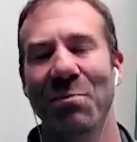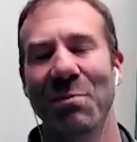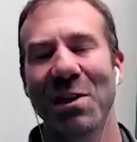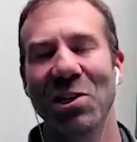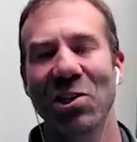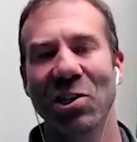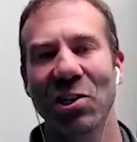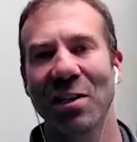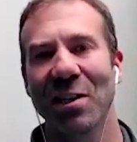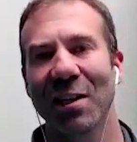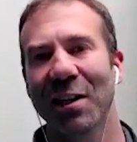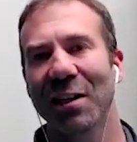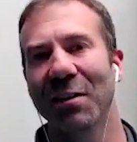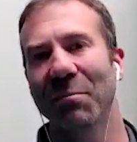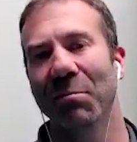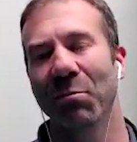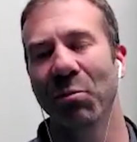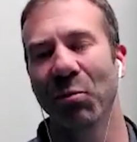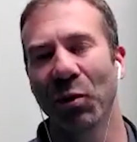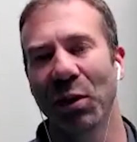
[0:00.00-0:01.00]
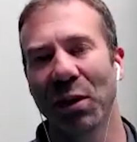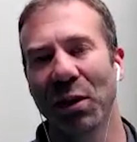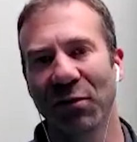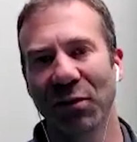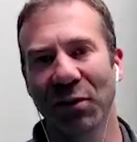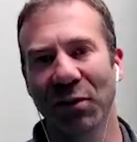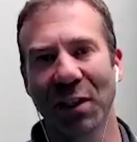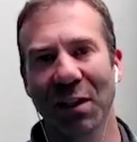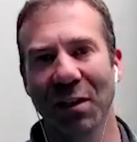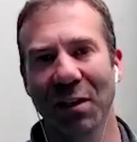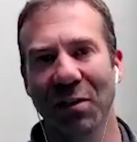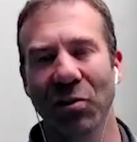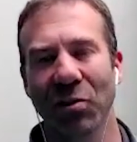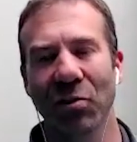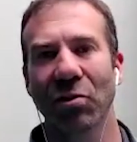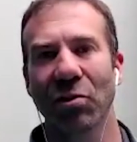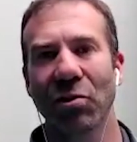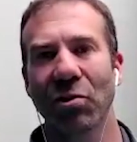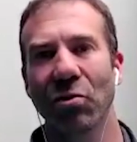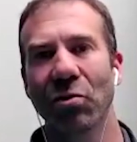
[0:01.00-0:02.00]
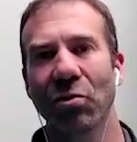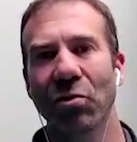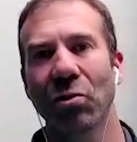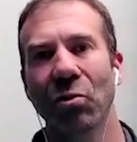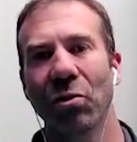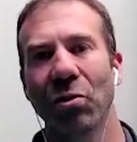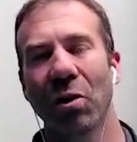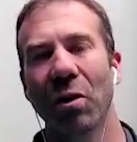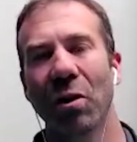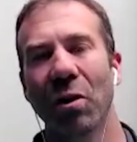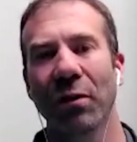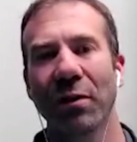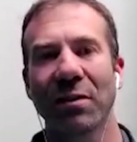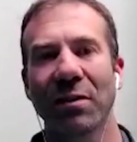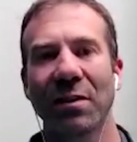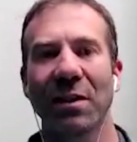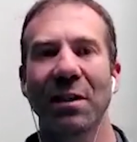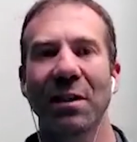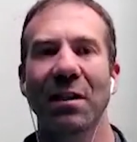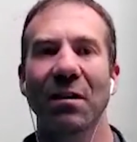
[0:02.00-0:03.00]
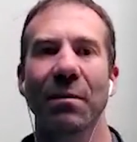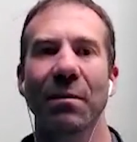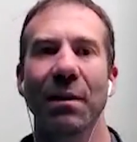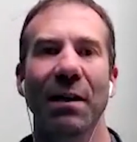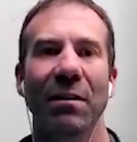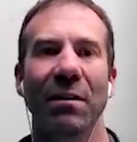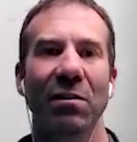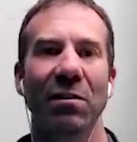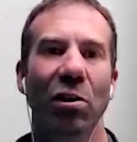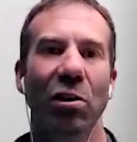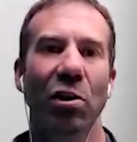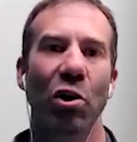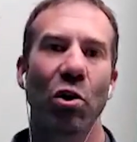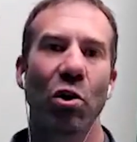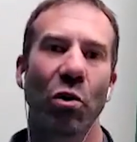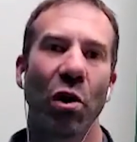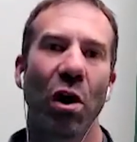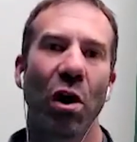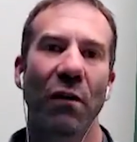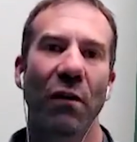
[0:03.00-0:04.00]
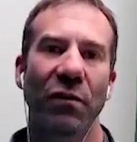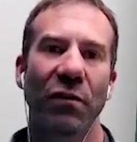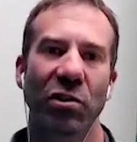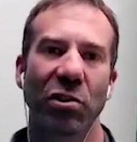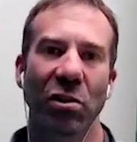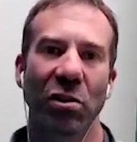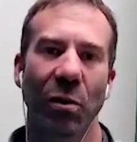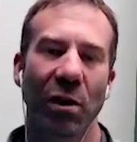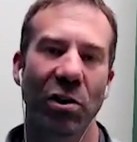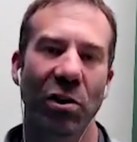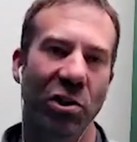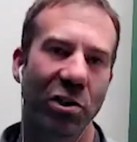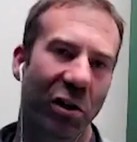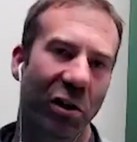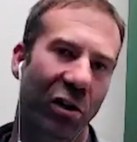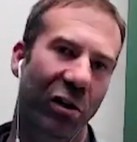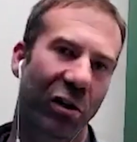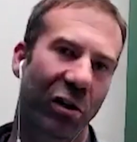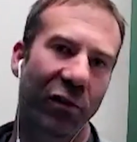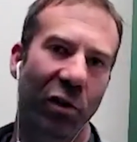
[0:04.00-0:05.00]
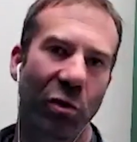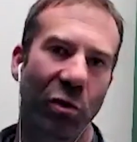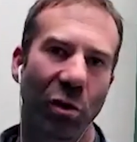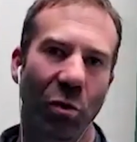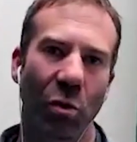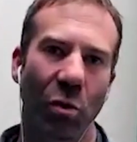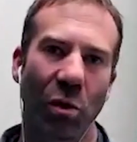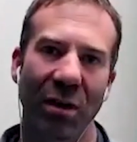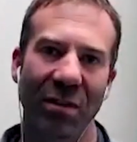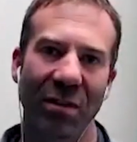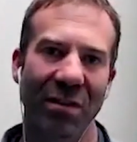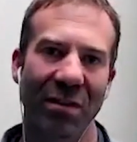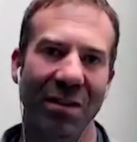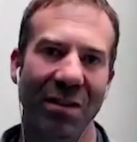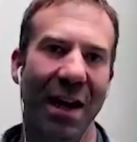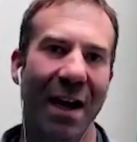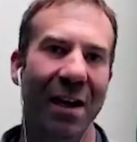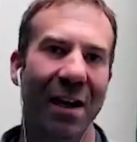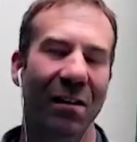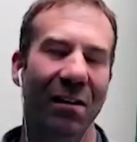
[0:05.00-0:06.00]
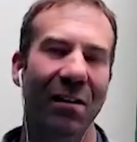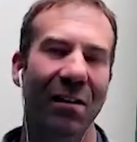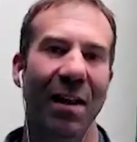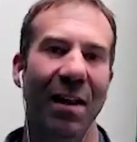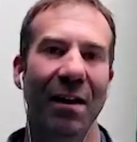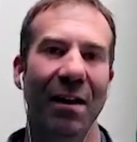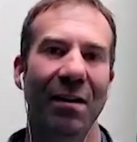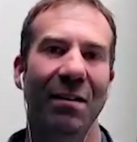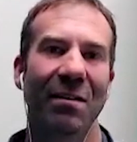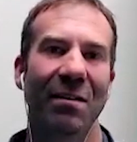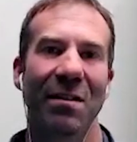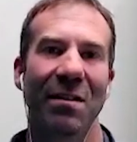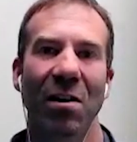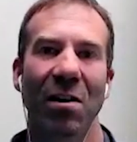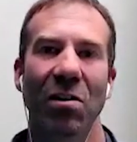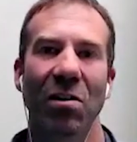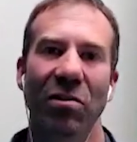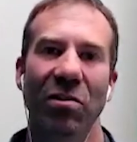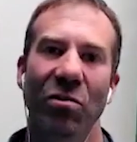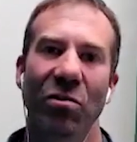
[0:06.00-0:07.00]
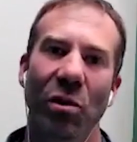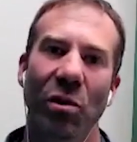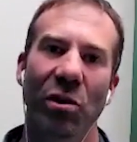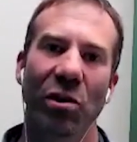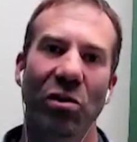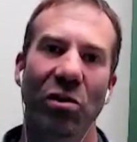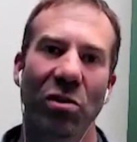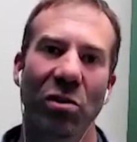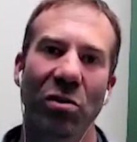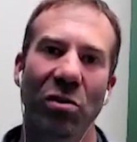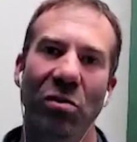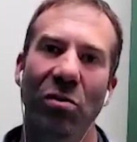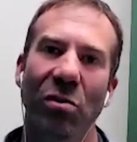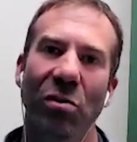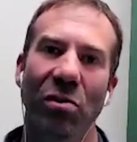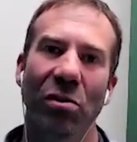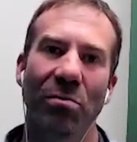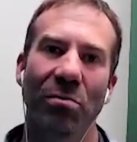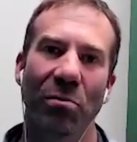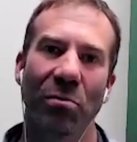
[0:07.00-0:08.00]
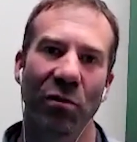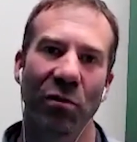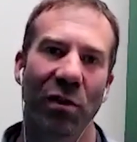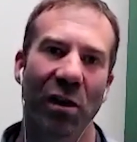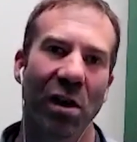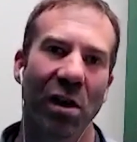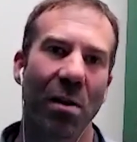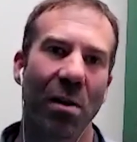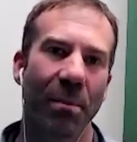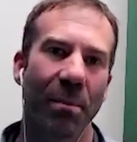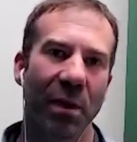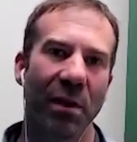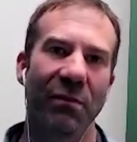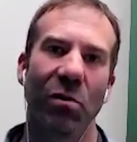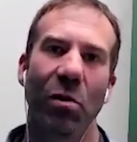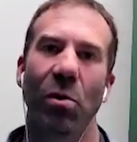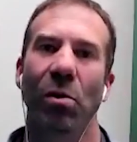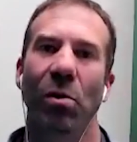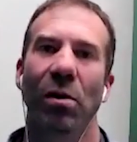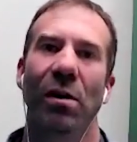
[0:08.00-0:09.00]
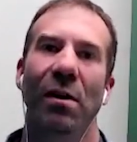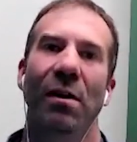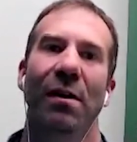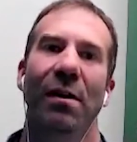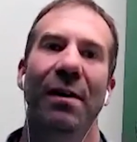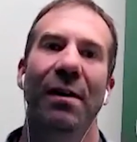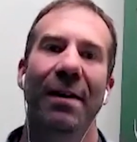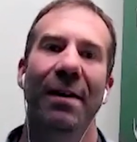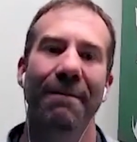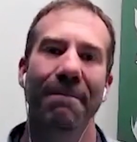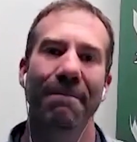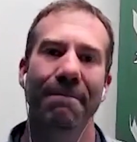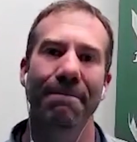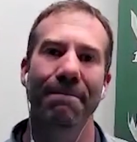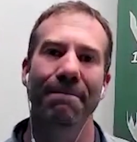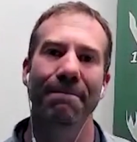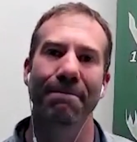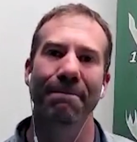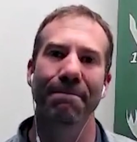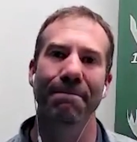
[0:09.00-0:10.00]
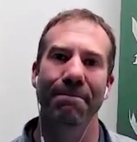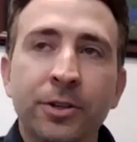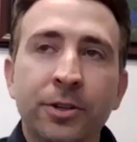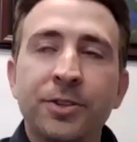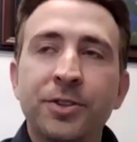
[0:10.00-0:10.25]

So you mentioned it briefly. So you were on the team as a loan officer. Why don't you tell our viewer what exactly that entails and what you do to move the company forward? Sure.